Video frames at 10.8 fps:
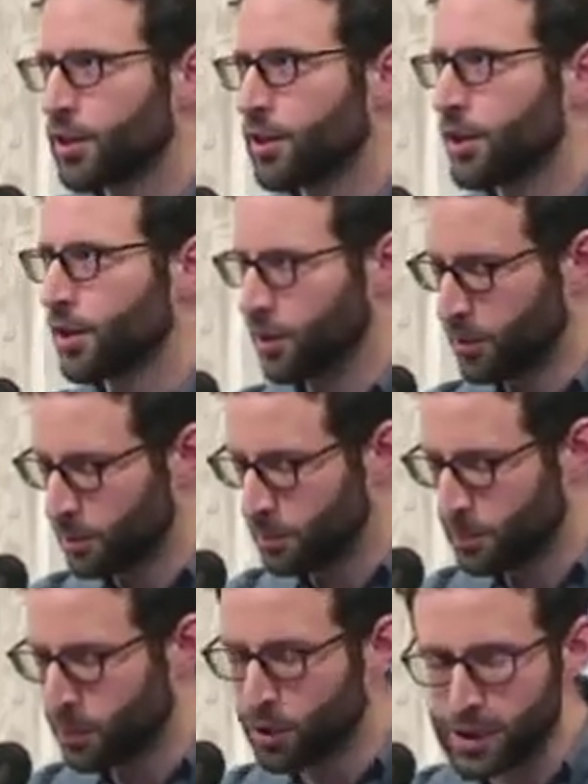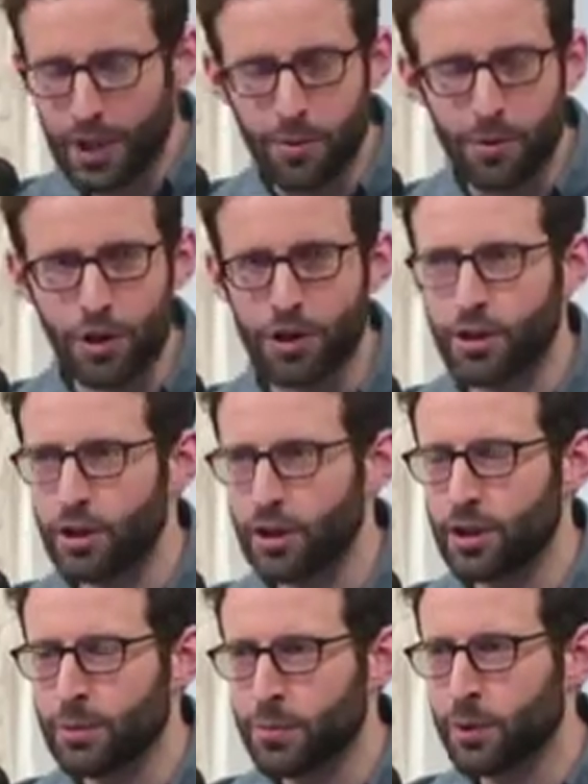The poorest
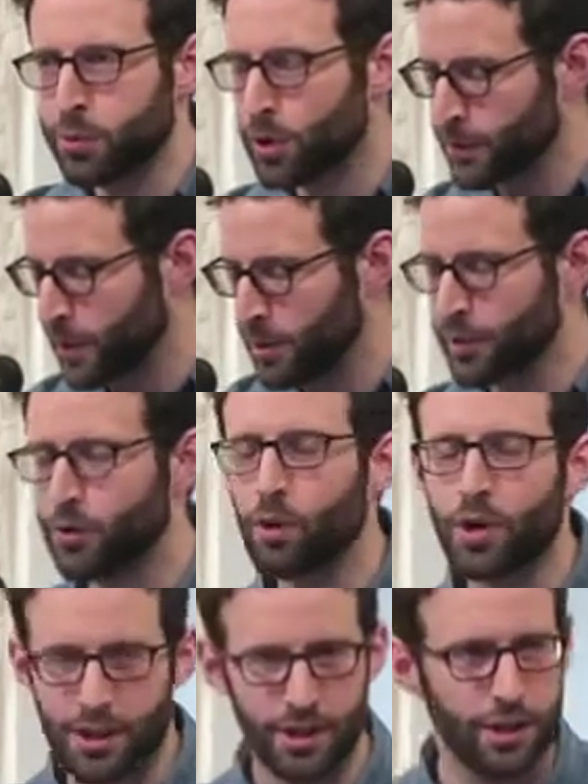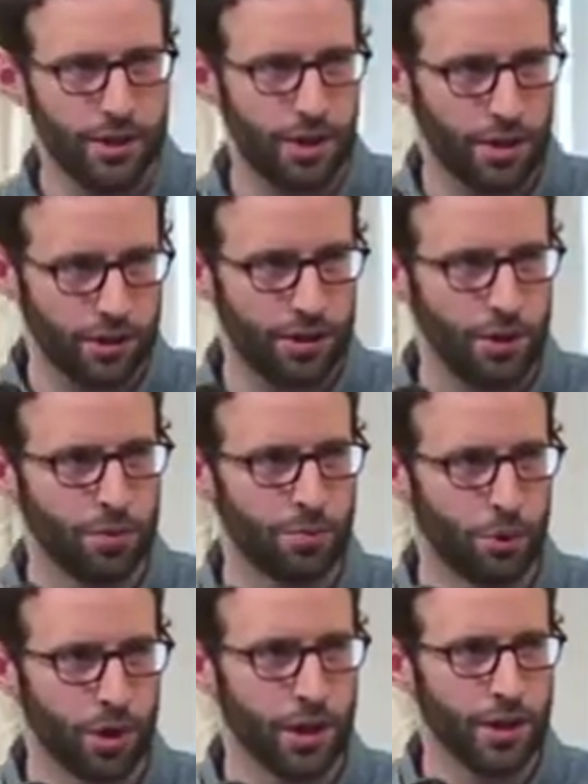neighborhoods, the poorest families, of course, need to consume
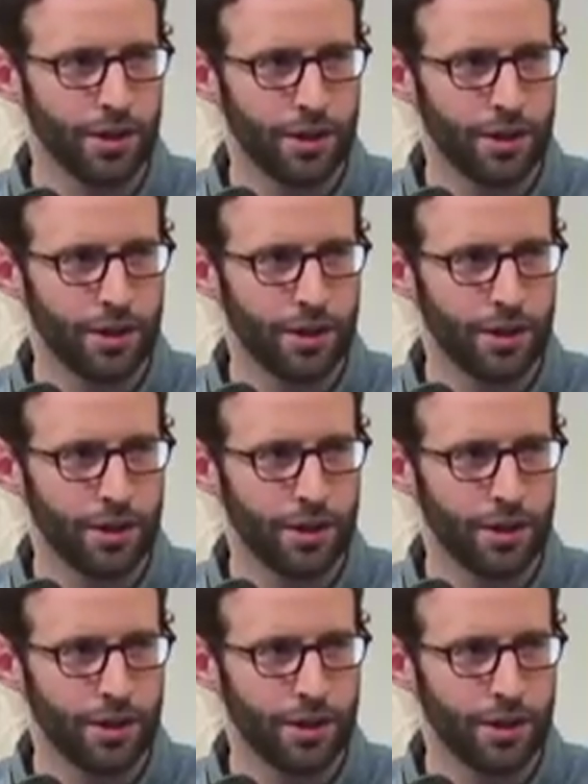more.